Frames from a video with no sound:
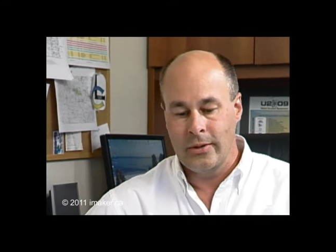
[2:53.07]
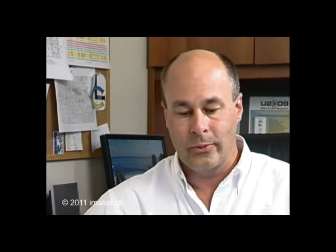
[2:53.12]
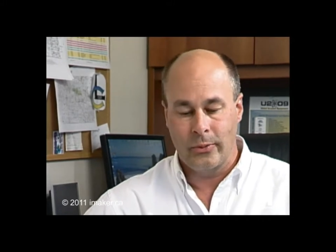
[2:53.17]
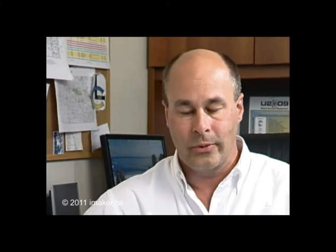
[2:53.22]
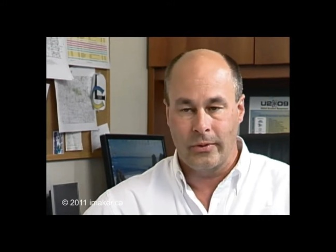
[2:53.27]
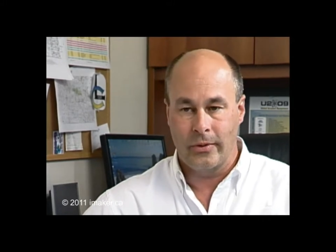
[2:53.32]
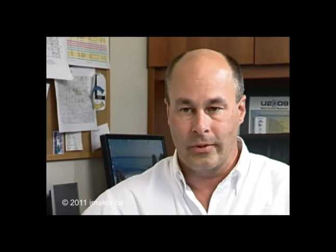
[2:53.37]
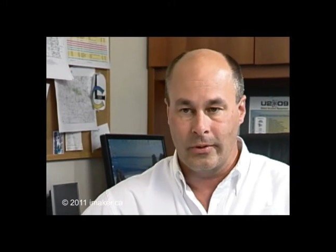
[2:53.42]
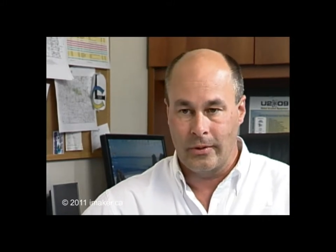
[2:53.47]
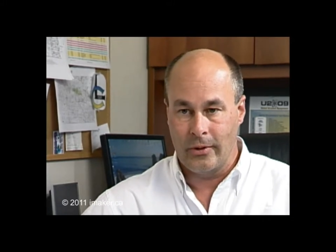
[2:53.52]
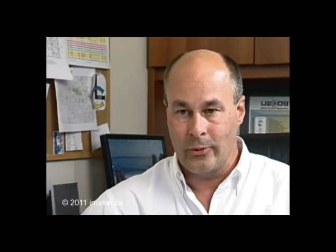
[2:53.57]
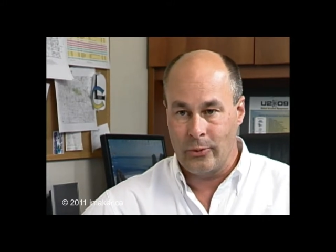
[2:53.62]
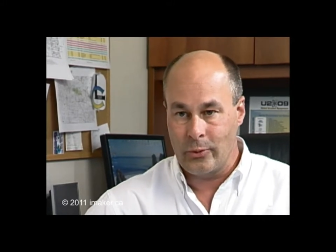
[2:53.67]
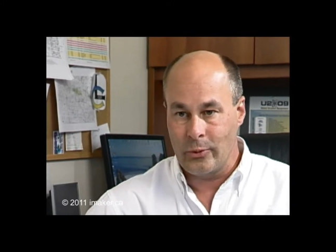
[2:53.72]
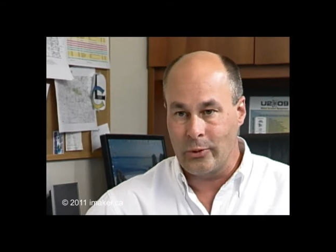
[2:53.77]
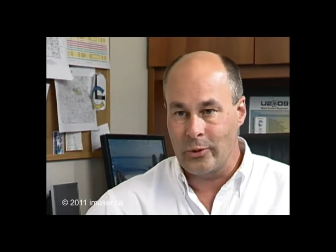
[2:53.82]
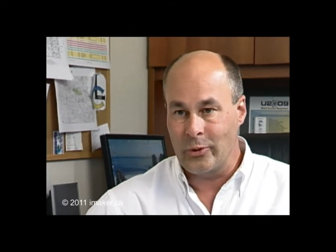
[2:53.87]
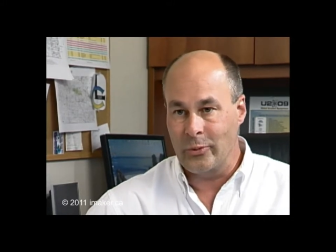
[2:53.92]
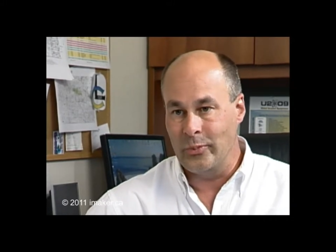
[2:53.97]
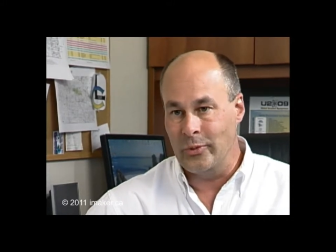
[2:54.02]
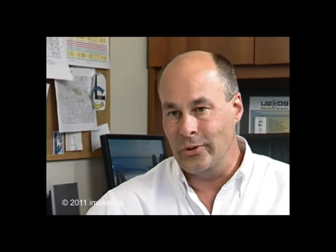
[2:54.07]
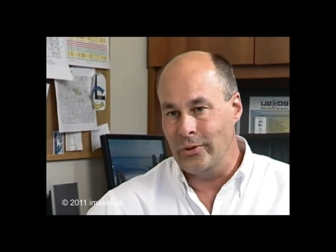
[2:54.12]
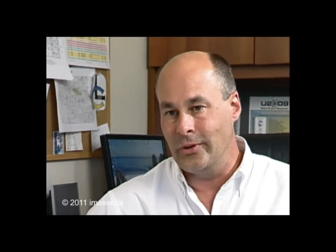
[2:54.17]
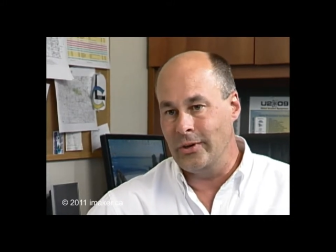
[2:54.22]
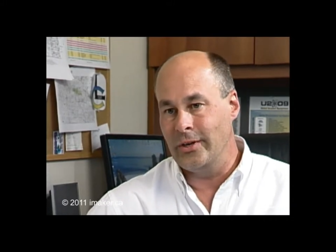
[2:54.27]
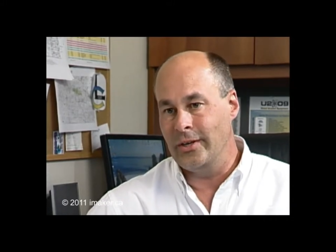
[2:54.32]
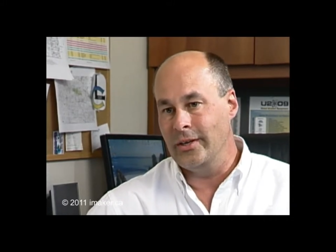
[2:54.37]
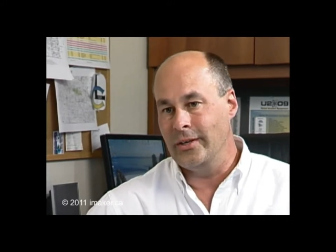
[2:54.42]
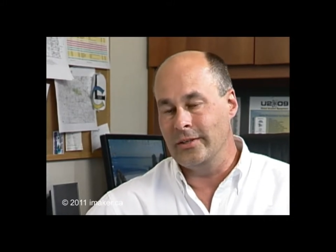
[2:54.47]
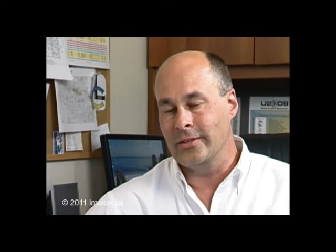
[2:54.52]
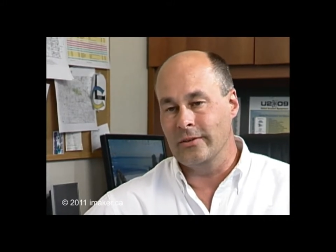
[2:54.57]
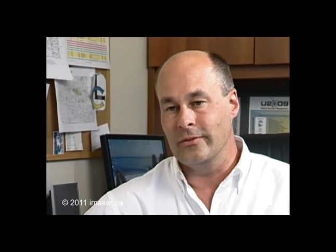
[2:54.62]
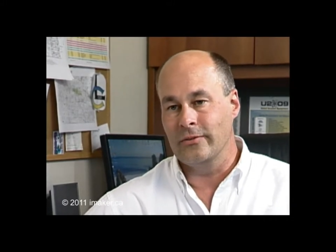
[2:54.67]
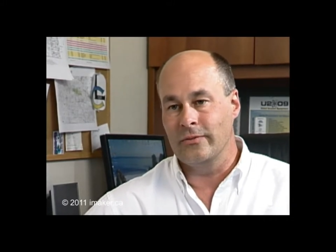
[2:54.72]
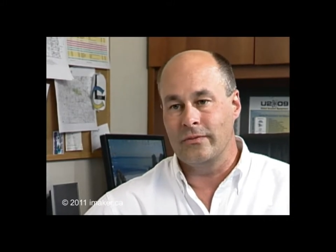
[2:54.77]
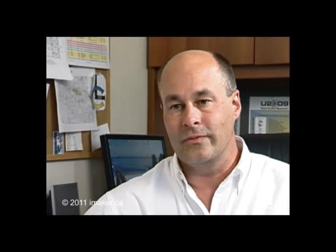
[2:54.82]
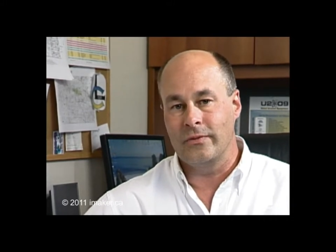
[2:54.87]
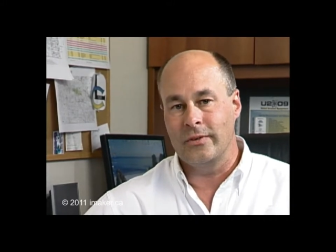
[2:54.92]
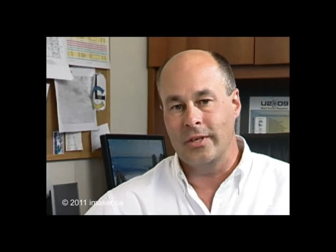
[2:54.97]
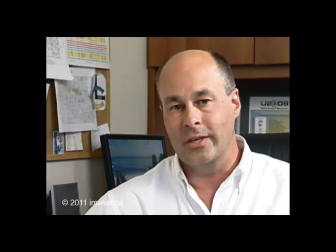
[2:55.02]
where the local communities
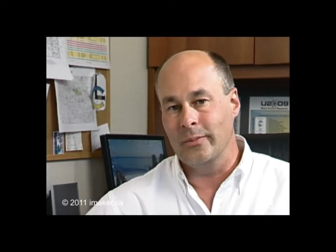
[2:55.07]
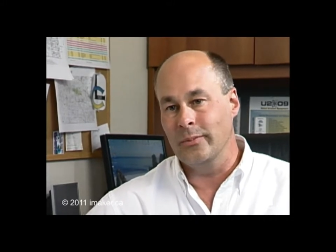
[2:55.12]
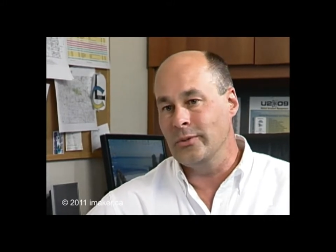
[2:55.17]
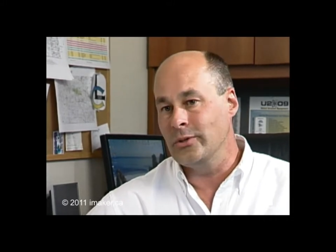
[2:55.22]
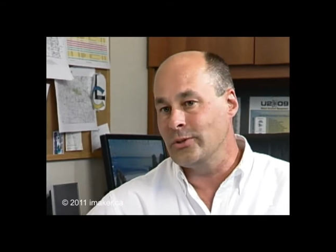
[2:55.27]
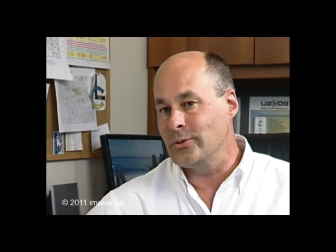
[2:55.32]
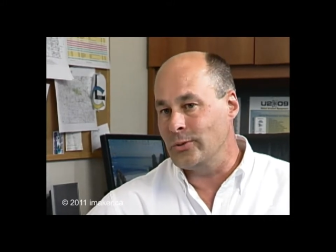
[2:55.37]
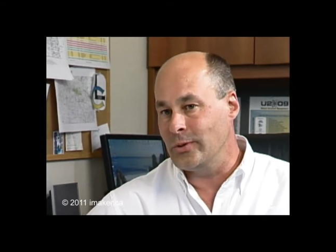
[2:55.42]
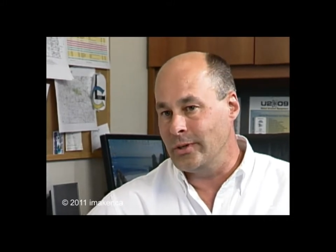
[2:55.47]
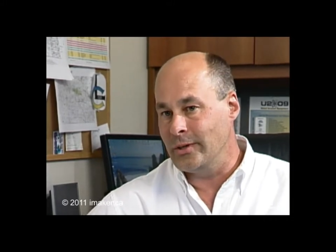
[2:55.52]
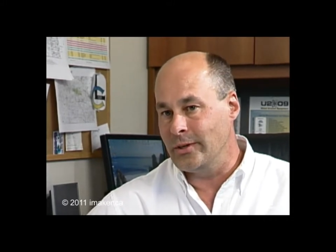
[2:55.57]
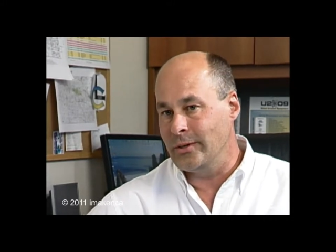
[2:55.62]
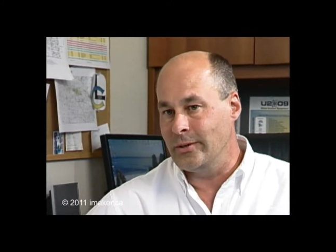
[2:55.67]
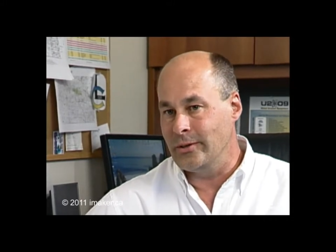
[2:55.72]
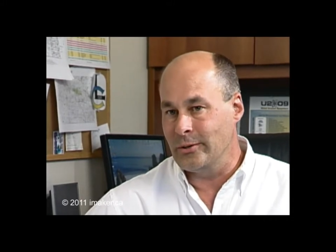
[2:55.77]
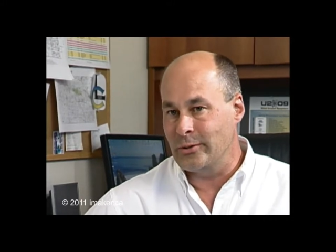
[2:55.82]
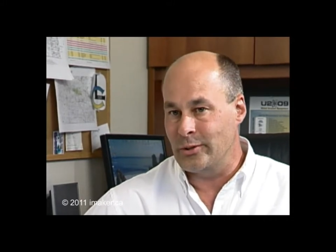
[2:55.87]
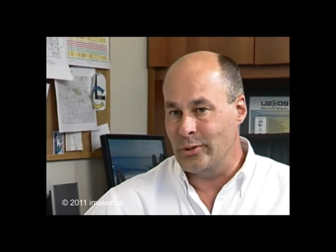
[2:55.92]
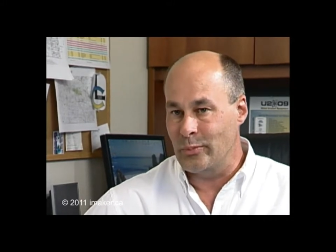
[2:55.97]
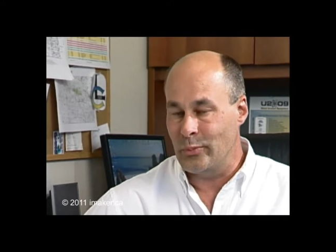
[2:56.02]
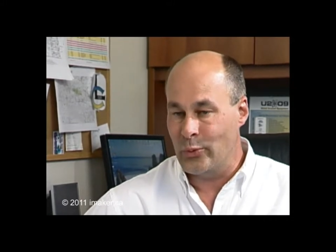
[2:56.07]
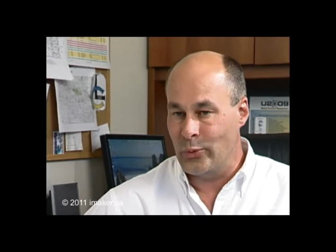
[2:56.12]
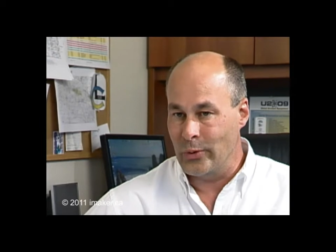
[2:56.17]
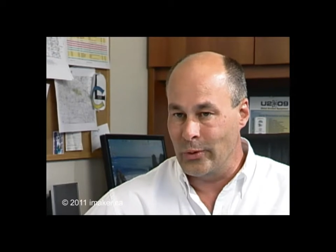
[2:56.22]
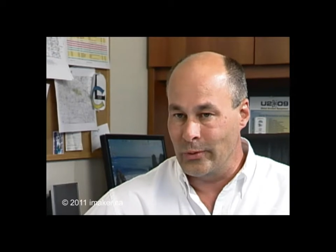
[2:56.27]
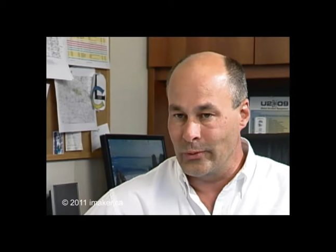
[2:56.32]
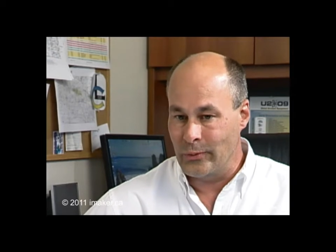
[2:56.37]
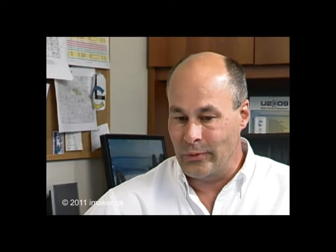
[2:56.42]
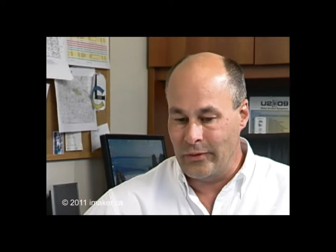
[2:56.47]
have demonstrated their support.